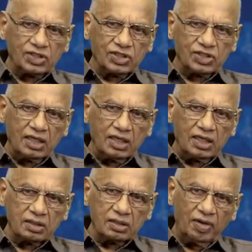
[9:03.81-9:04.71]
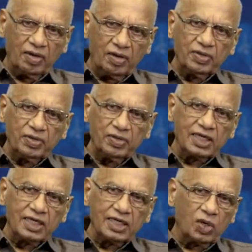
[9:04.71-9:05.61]
A cycle, the
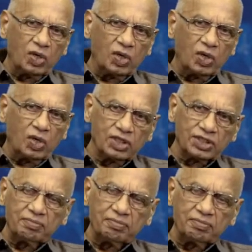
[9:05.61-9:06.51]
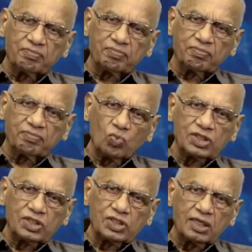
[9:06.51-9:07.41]
pumping takes 1/3 the time.
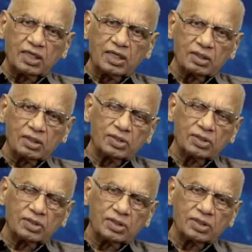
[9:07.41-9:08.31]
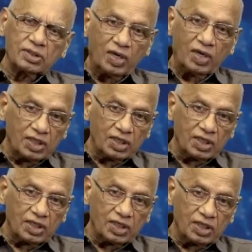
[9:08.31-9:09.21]
One cycle is
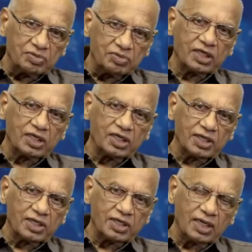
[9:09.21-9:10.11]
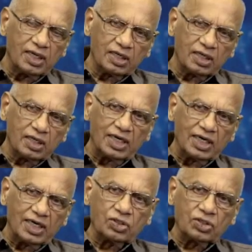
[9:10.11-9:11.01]
1/3 the time is taken by
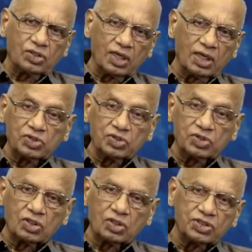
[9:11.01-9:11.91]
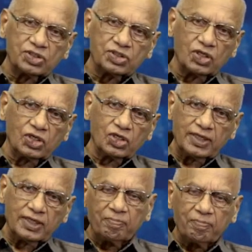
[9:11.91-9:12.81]
contraction of the heart, which is called
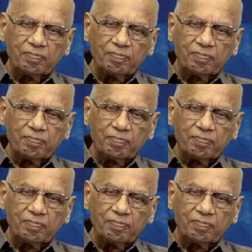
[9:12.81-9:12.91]
systole.